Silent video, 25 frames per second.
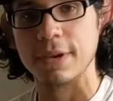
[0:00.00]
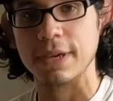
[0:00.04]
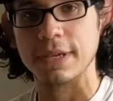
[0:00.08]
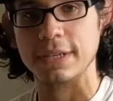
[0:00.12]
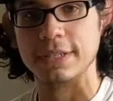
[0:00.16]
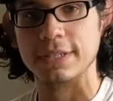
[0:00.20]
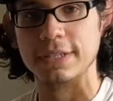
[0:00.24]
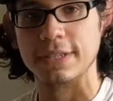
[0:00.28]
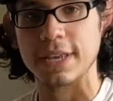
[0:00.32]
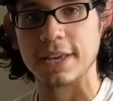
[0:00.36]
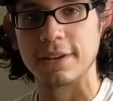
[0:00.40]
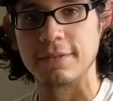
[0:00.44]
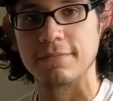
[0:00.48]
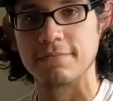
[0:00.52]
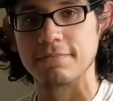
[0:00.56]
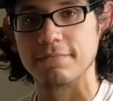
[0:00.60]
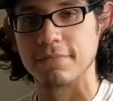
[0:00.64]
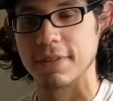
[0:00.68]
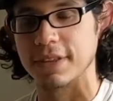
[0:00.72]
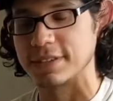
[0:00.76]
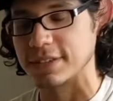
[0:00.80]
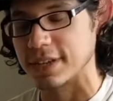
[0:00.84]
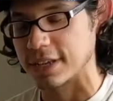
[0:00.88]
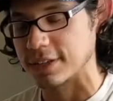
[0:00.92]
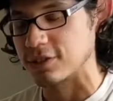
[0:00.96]
being said,
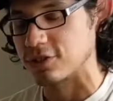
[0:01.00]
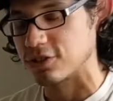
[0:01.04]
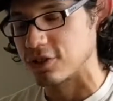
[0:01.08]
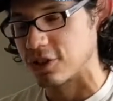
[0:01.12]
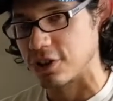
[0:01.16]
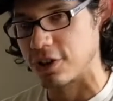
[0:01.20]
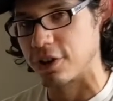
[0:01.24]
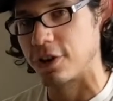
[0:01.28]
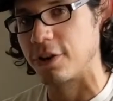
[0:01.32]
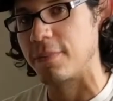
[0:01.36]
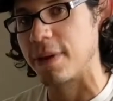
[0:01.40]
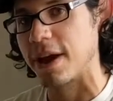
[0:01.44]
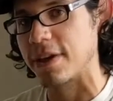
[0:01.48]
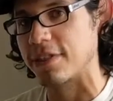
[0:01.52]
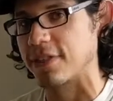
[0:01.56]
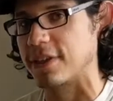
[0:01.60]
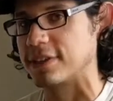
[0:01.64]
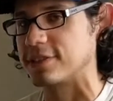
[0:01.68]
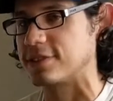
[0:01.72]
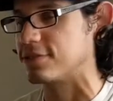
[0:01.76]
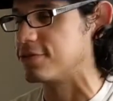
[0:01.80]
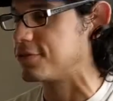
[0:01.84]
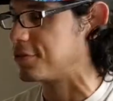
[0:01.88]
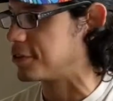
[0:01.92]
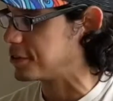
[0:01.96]
let's get started on our math
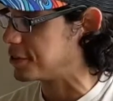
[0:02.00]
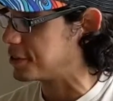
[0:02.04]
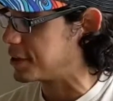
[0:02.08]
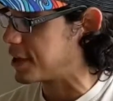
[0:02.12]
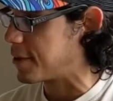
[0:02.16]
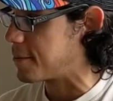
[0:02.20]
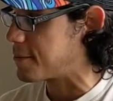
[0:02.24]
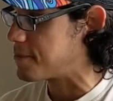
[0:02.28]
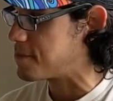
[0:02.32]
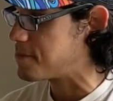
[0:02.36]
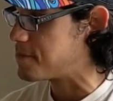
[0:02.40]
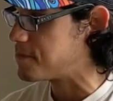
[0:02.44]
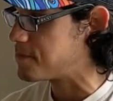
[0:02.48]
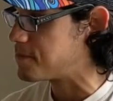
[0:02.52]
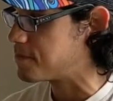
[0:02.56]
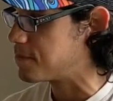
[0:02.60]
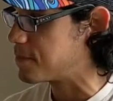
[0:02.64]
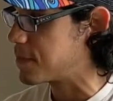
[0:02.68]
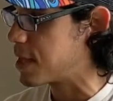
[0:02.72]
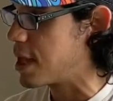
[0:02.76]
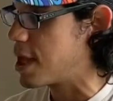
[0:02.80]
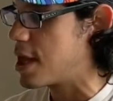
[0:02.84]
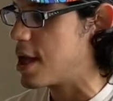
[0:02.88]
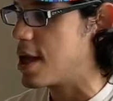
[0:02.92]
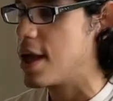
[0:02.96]
lesson for the day.
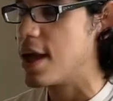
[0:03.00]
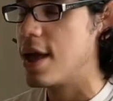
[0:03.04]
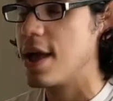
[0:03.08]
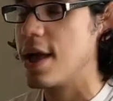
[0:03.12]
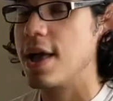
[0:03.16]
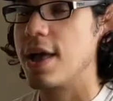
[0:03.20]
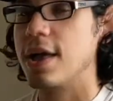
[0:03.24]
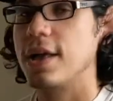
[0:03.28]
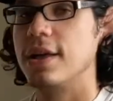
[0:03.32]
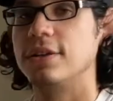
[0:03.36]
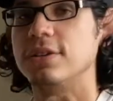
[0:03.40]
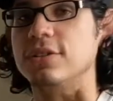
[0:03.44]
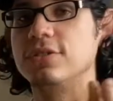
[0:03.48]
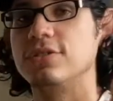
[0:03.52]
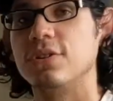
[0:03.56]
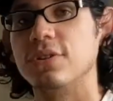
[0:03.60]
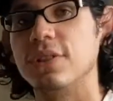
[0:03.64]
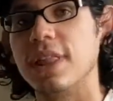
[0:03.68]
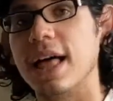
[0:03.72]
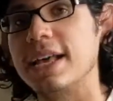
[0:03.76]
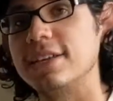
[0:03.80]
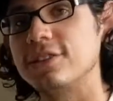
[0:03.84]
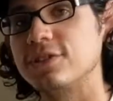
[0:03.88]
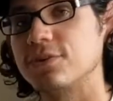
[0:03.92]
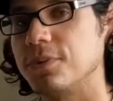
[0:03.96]
So
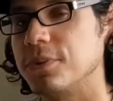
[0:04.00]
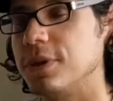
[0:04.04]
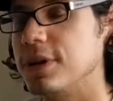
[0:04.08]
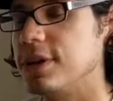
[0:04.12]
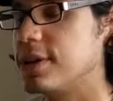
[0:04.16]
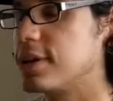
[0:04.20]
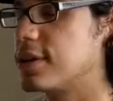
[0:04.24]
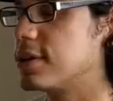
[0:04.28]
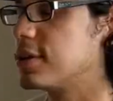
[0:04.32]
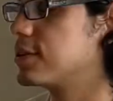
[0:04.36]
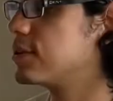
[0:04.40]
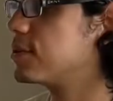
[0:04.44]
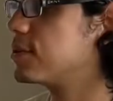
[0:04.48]
last week,